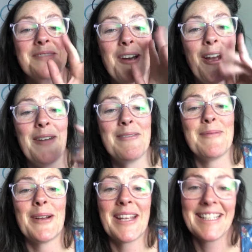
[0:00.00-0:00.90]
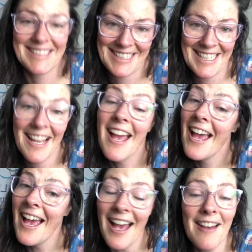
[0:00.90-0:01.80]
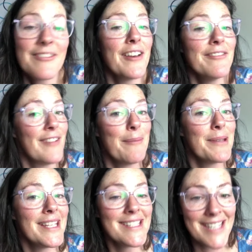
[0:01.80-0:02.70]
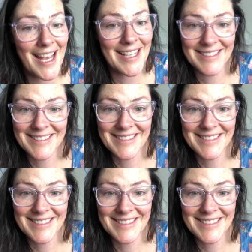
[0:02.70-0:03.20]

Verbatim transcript: All right, everybody, have a fabulous day.